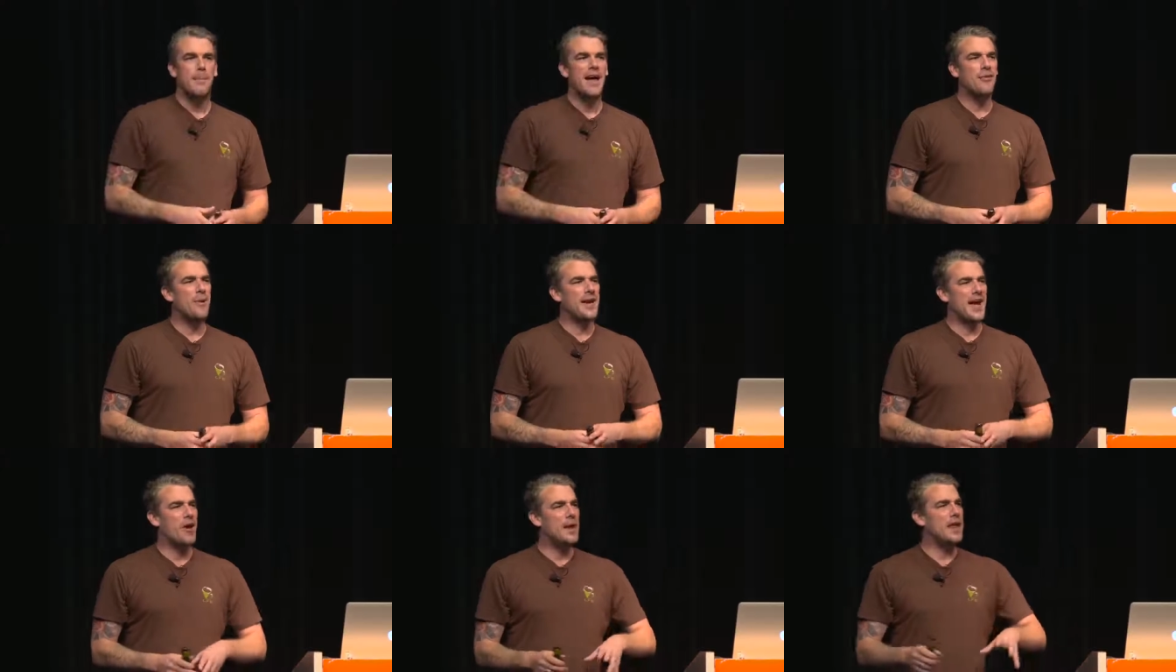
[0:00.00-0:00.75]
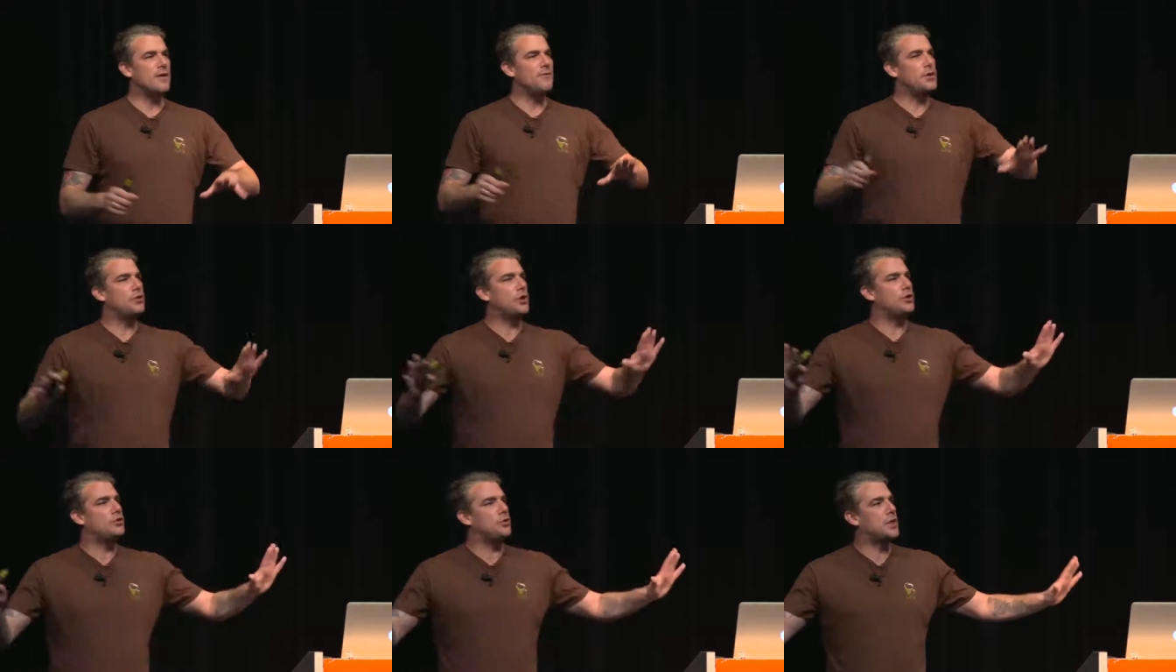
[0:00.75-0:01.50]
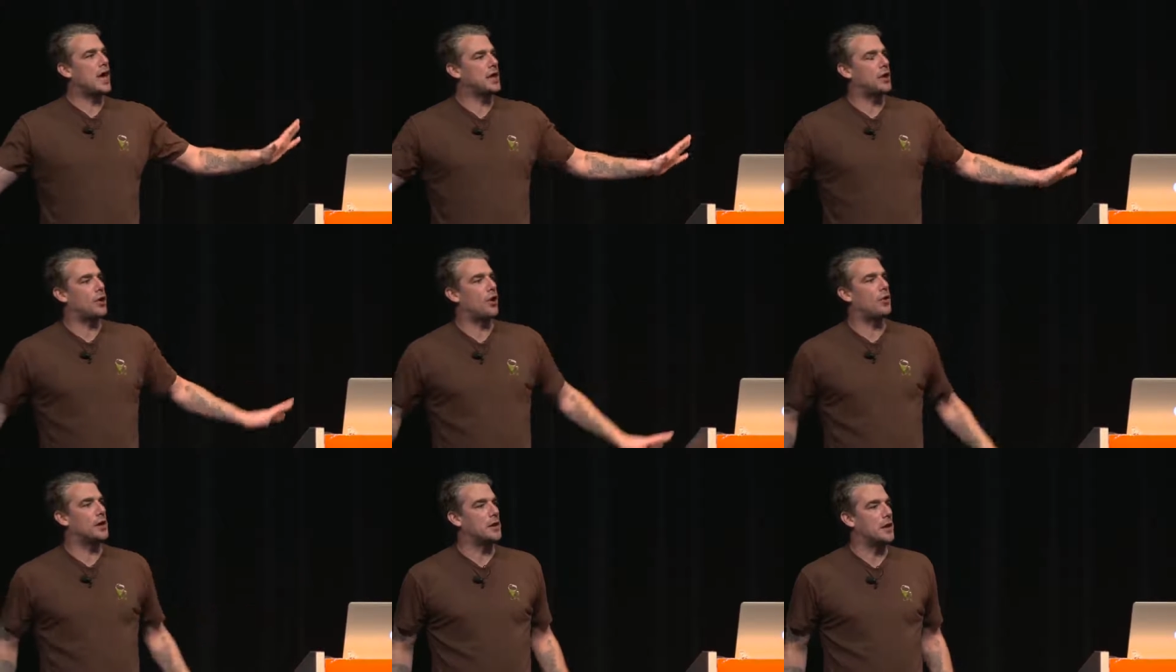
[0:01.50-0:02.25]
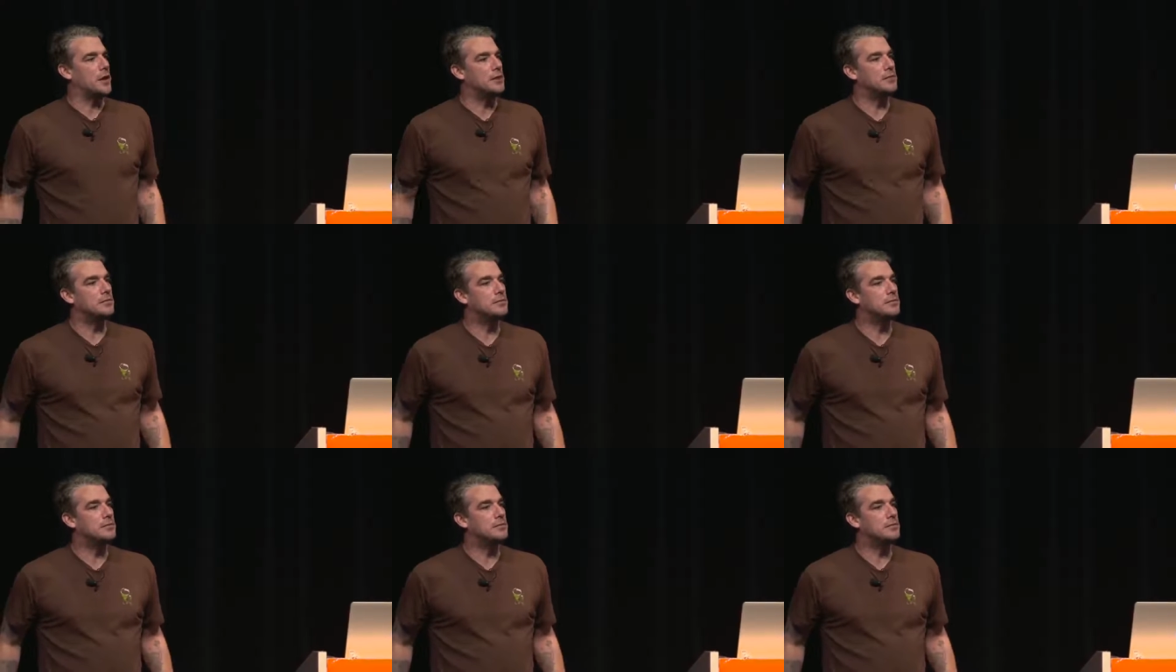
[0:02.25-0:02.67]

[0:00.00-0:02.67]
By the way, how many of you could do that concurrently?